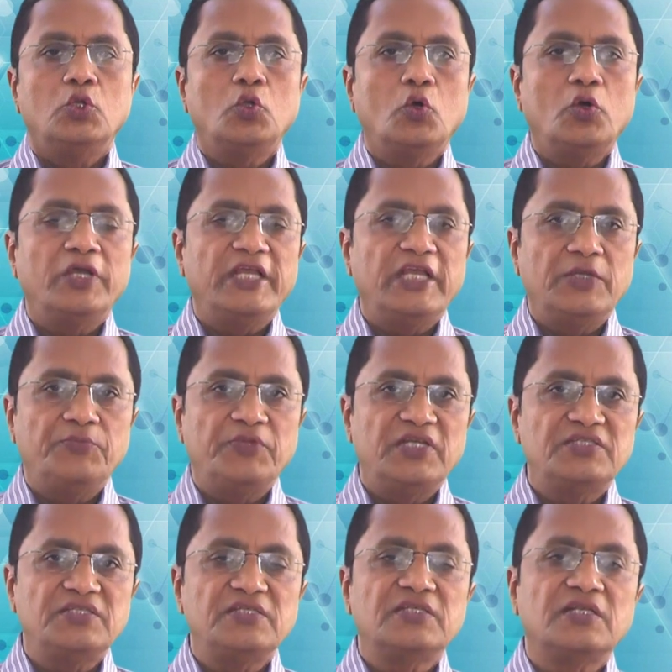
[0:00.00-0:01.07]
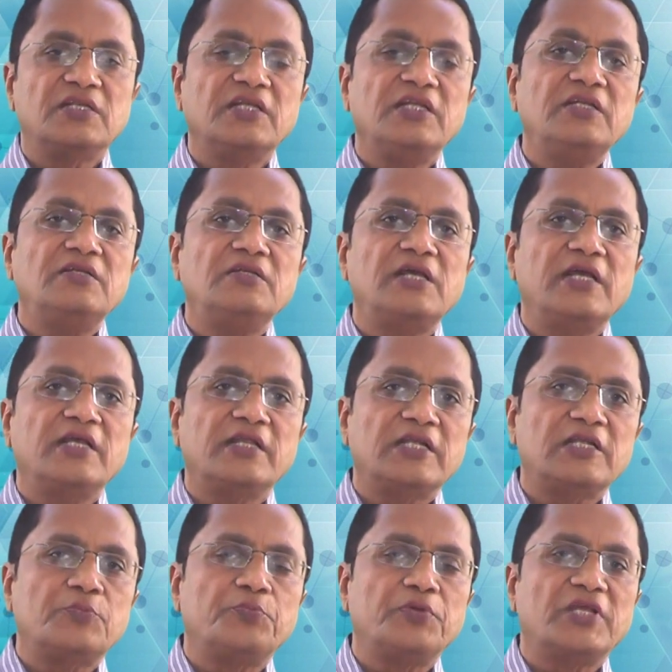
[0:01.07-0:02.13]
Low AMH is an
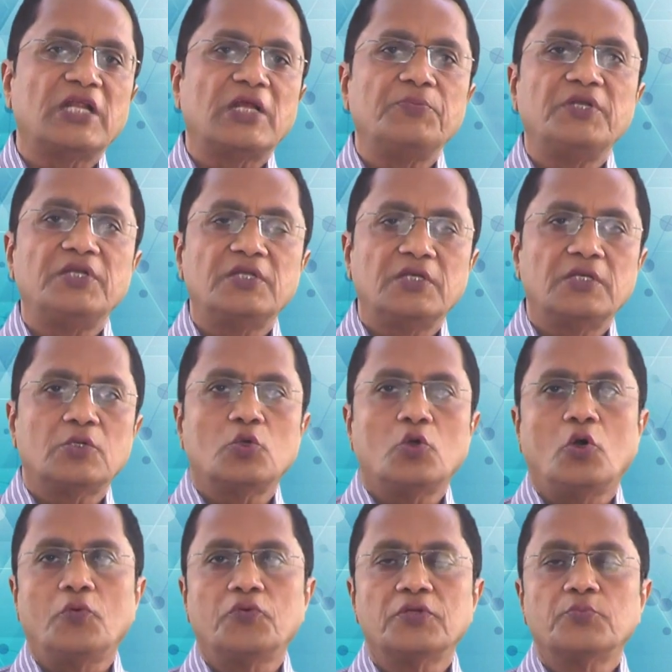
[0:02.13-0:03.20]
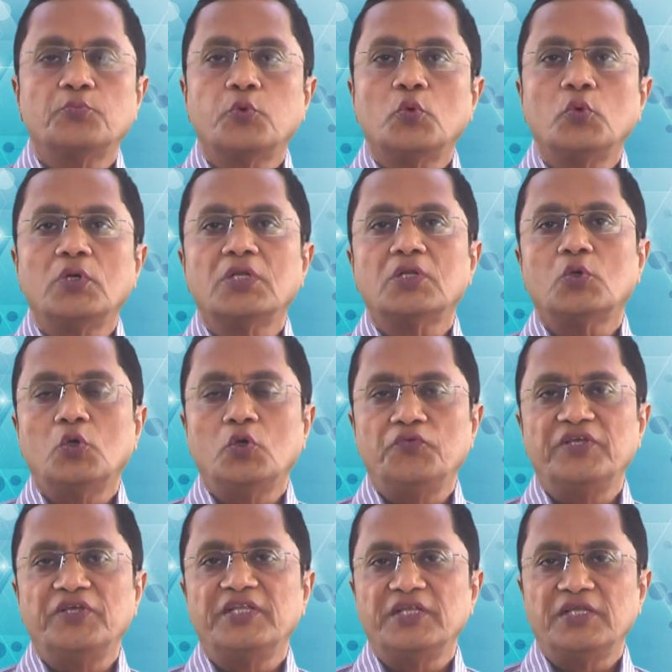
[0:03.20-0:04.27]
indirect parameter of poor
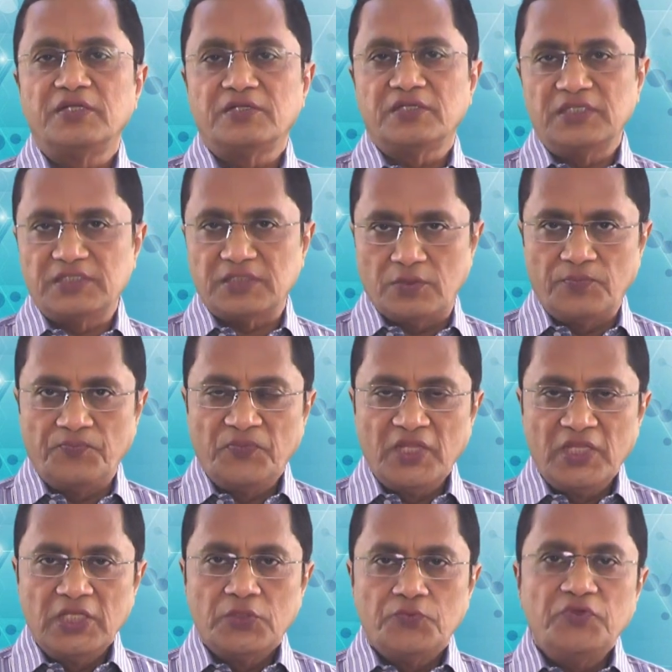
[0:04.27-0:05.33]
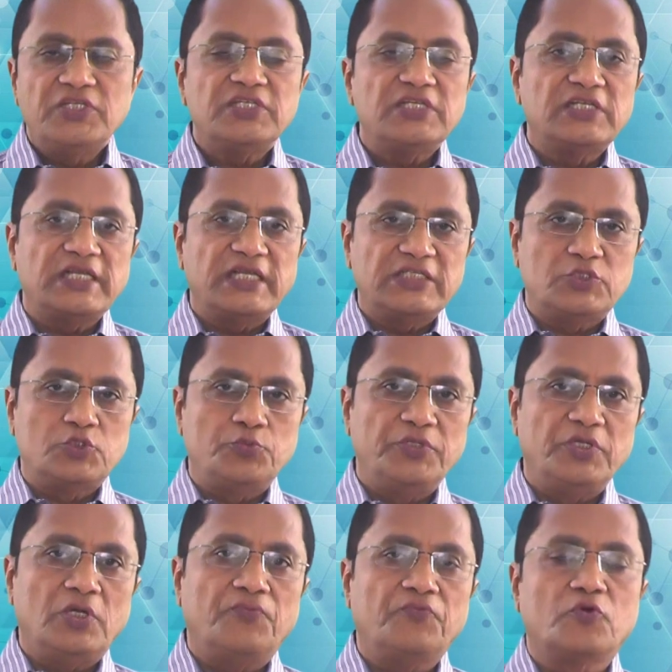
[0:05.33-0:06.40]
ovarian reserve, which it has to
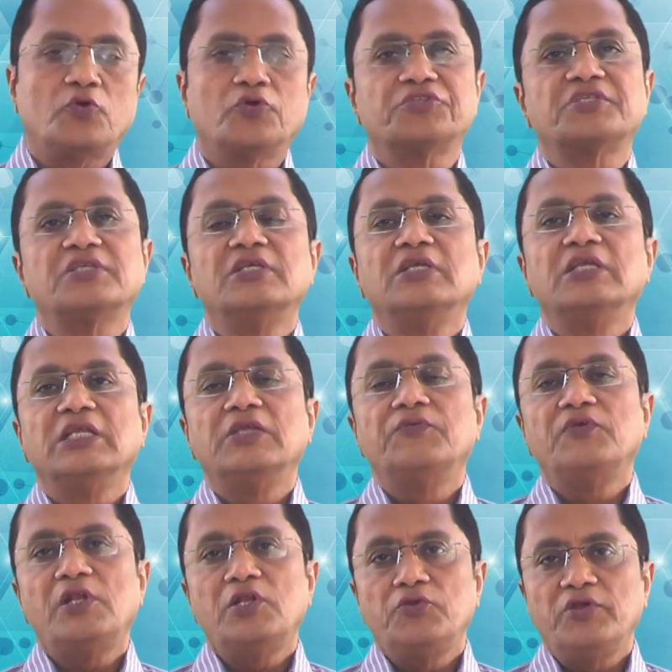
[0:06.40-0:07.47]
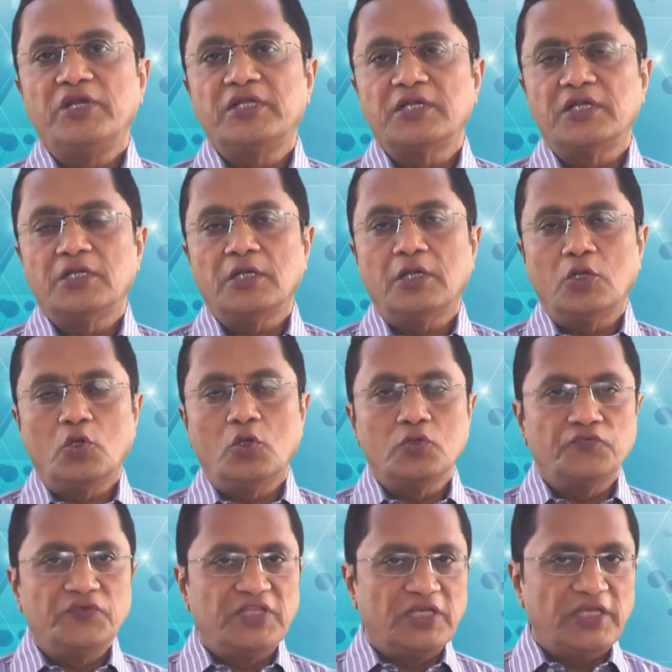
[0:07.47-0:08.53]
be, of course, evaluated
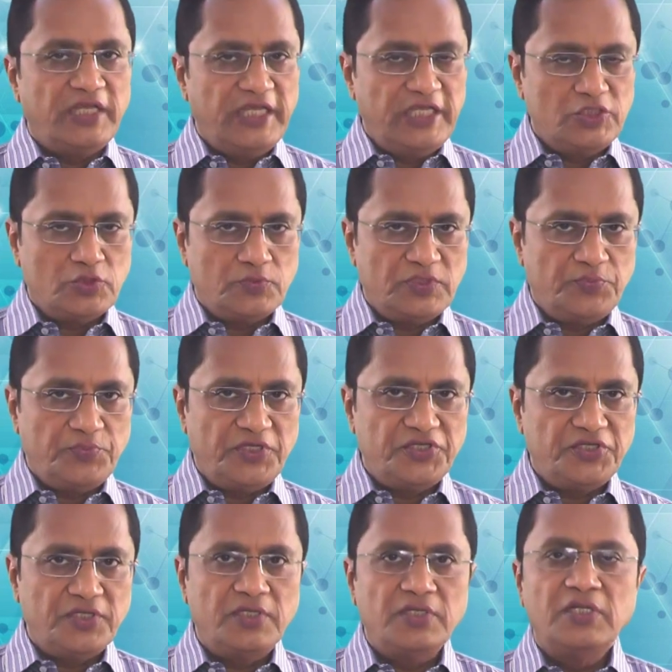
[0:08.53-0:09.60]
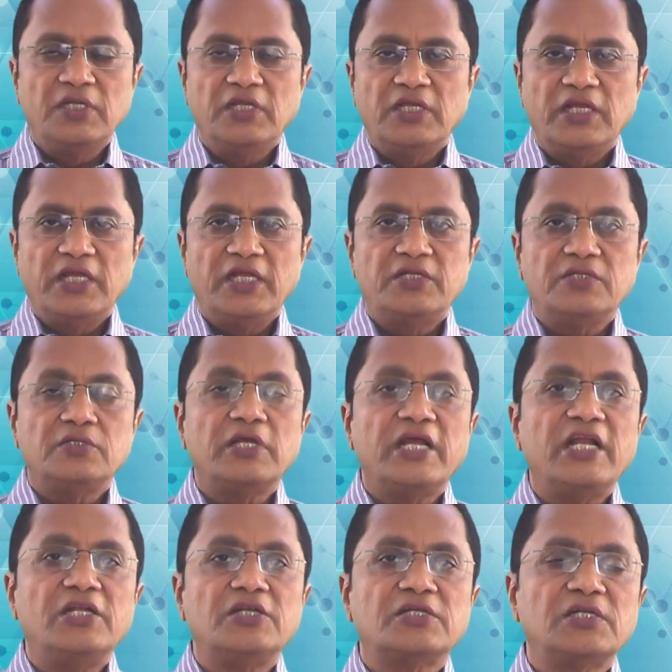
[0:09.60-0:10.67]
along with the age of the patient and
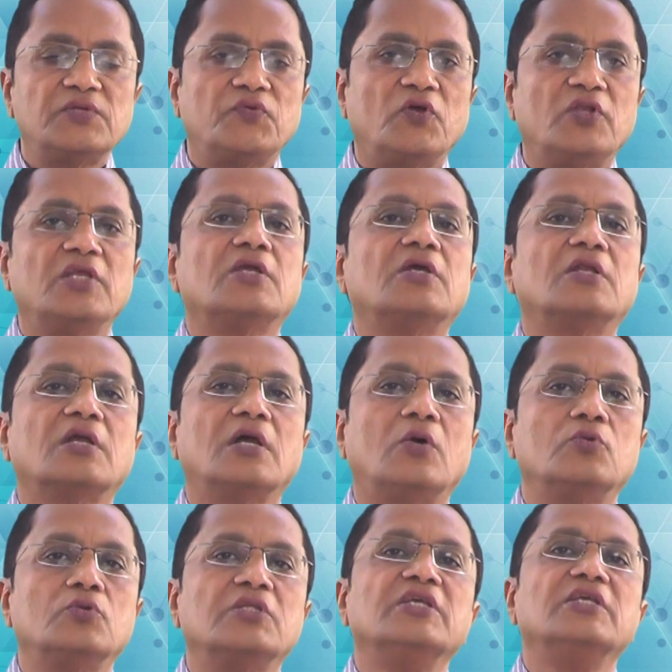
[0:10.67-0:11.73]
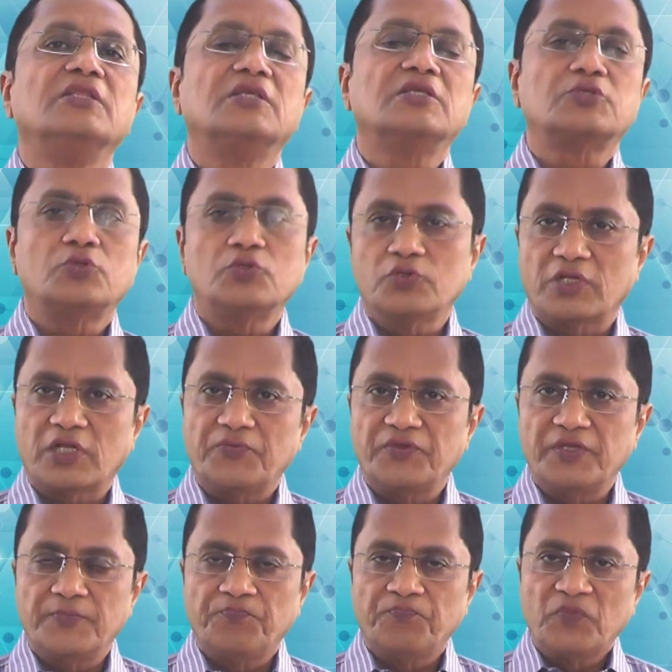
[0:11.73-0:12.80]
enteral follicle count in the
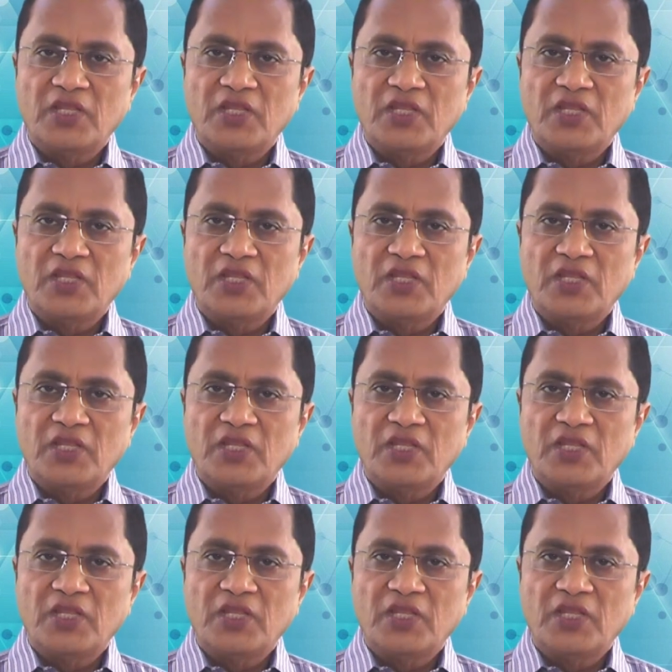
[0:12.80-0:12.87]
sonography.